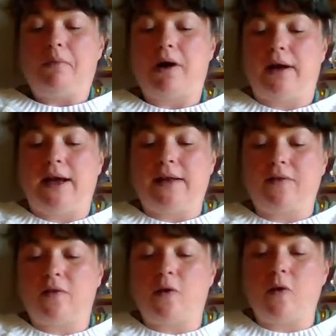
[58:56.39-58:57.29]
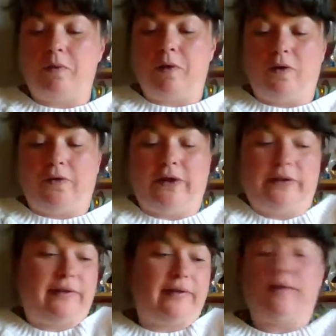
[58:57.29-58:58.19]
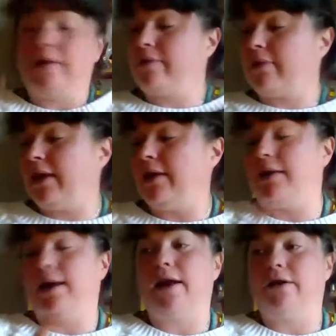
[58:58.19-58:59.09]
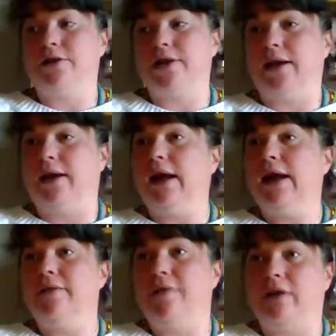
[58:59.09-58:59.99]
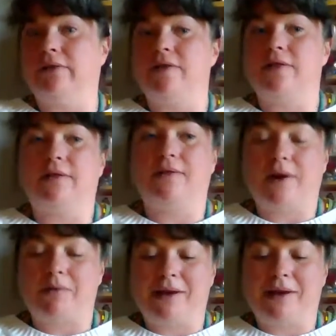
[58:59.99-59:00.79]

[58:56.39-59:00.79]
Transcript: But it's so beautiful to see like the healing energy involved in divine